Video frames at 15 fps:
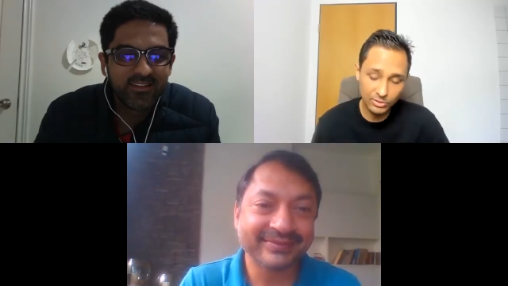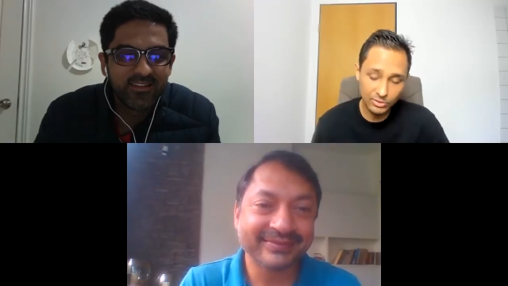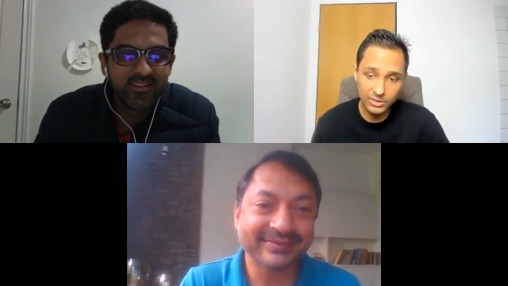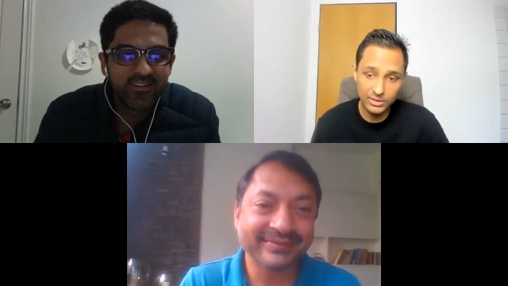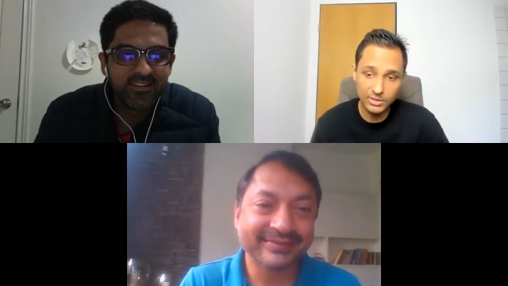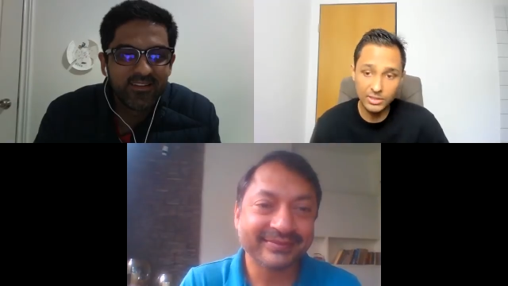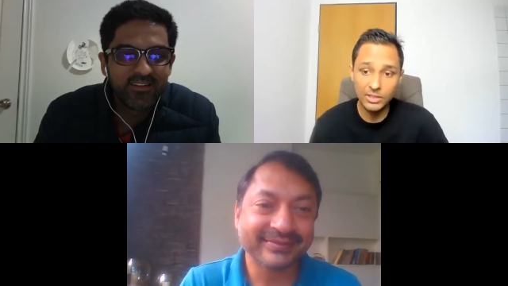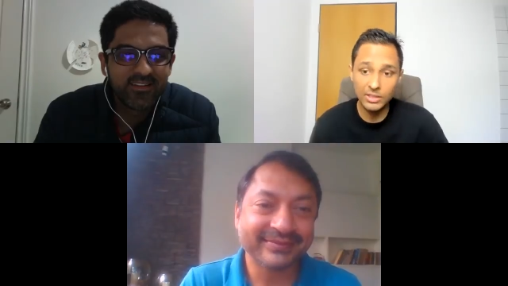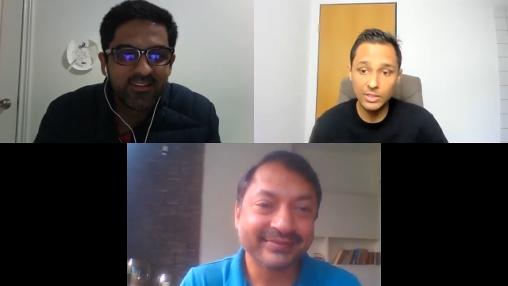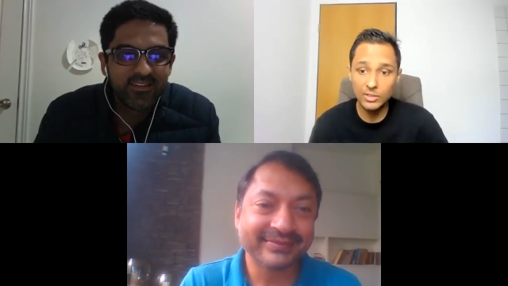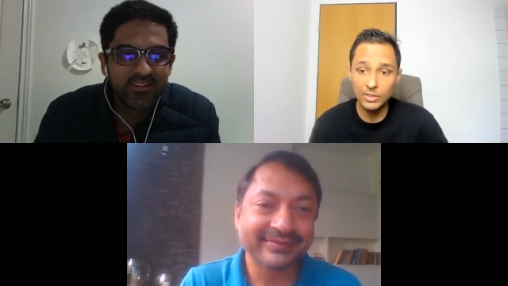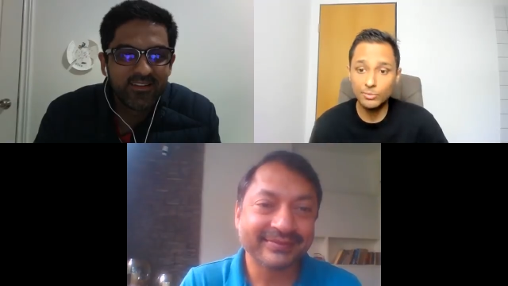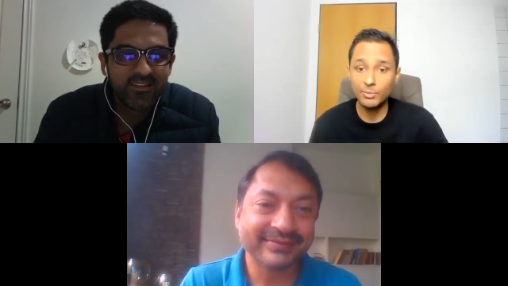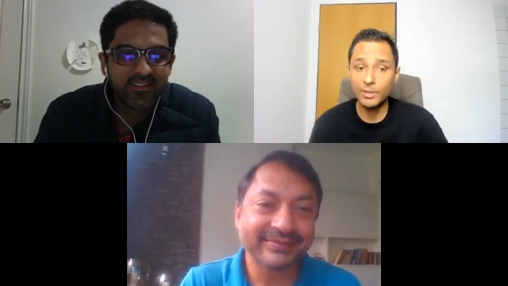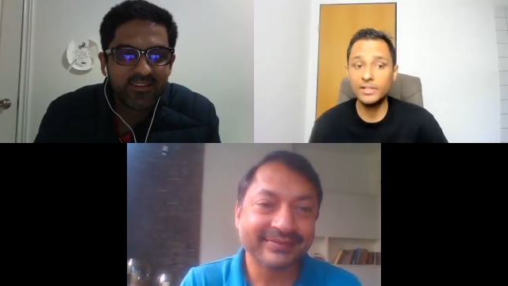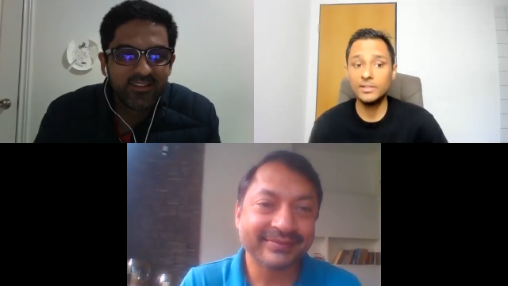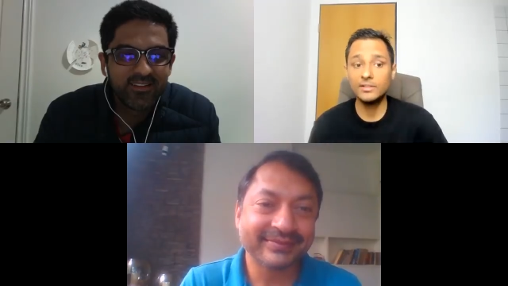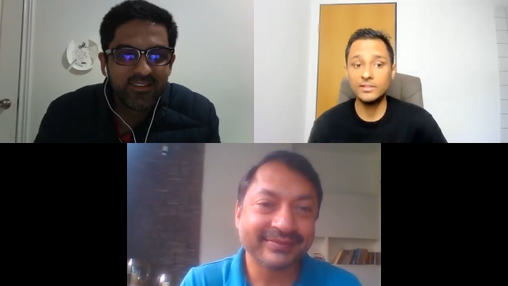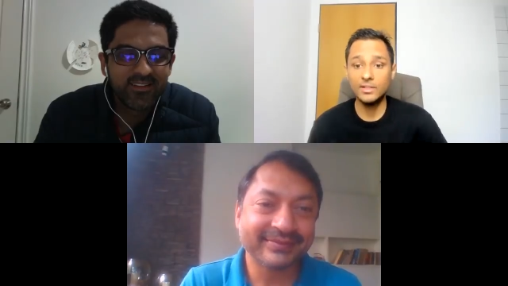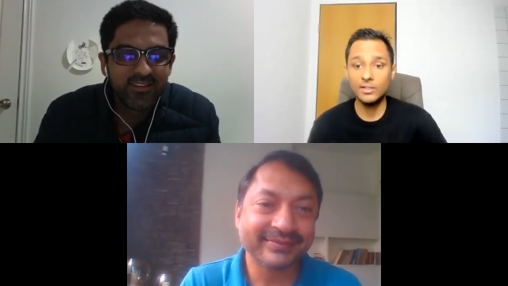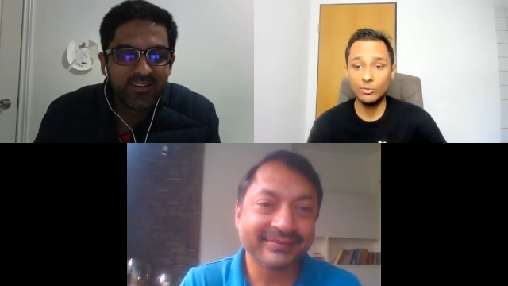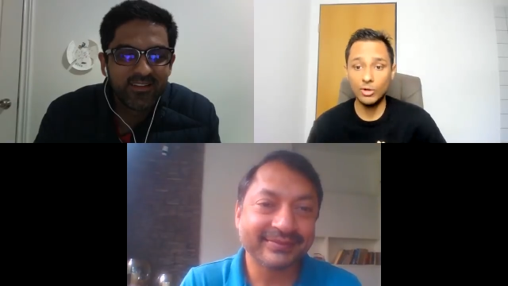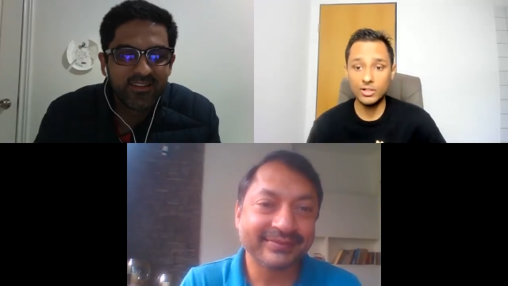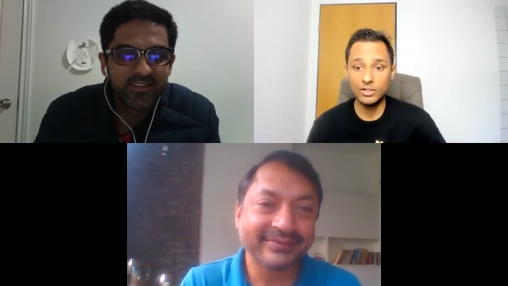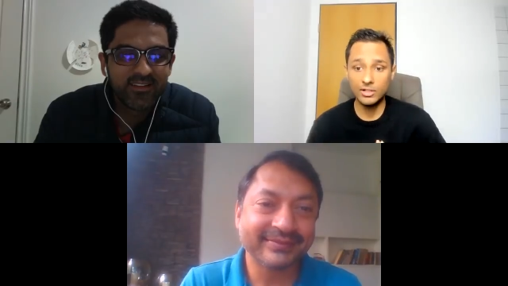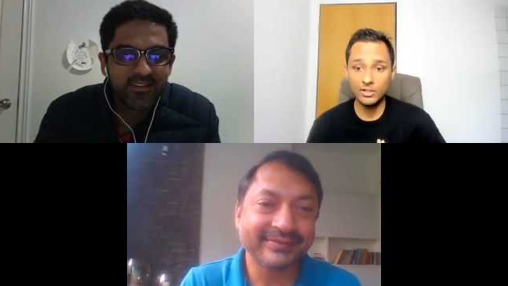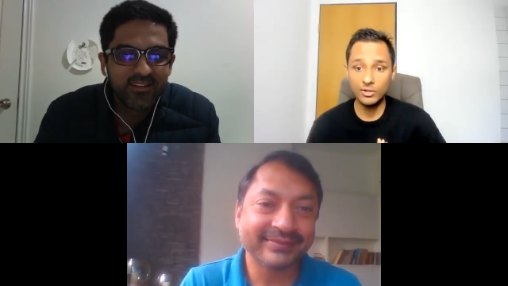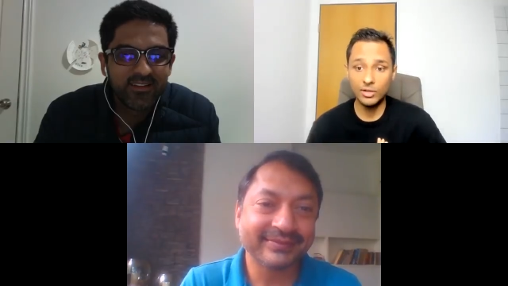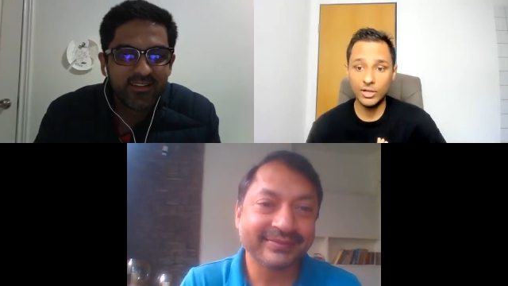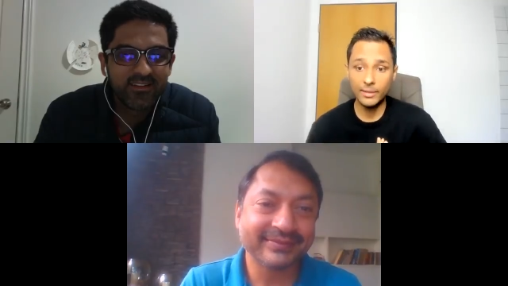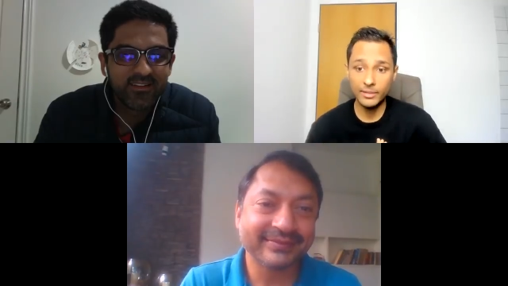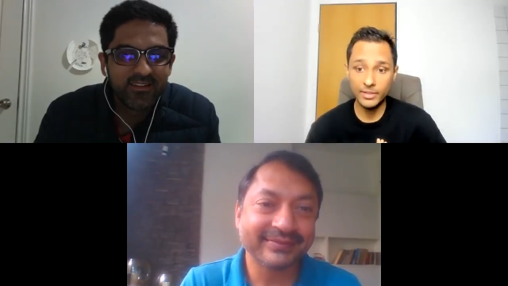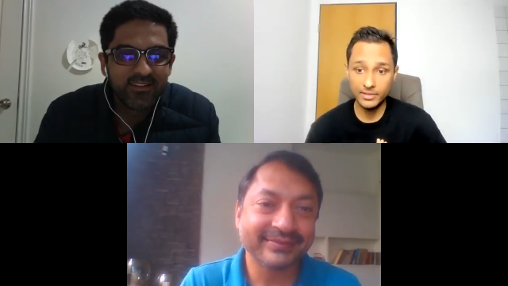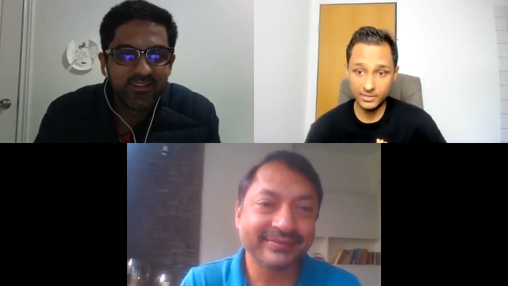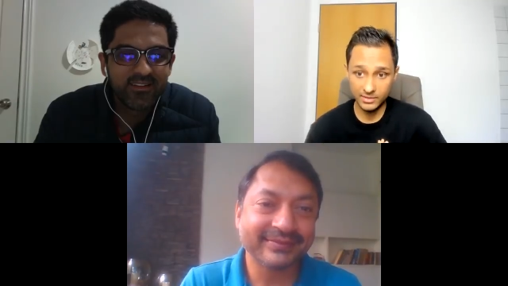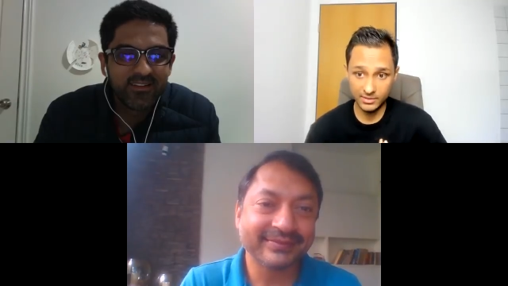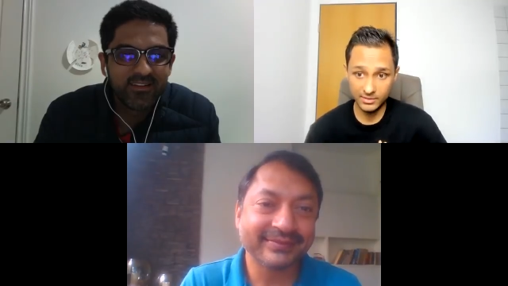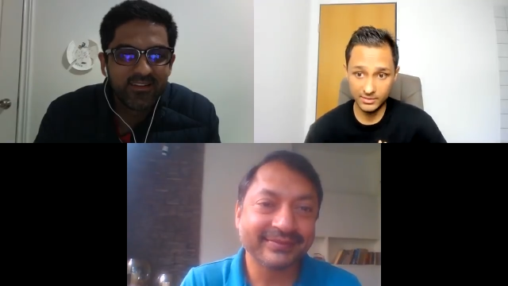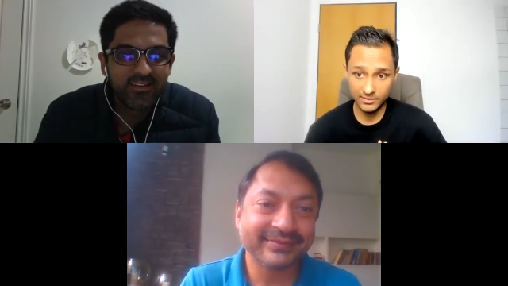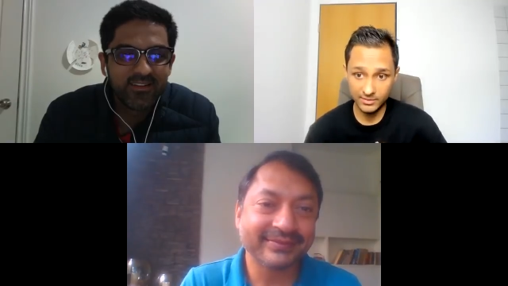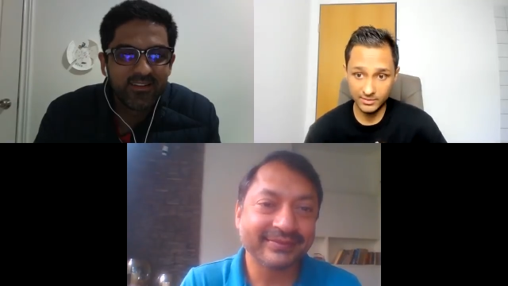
Speaker 1: question. My dear sir, what are your habits?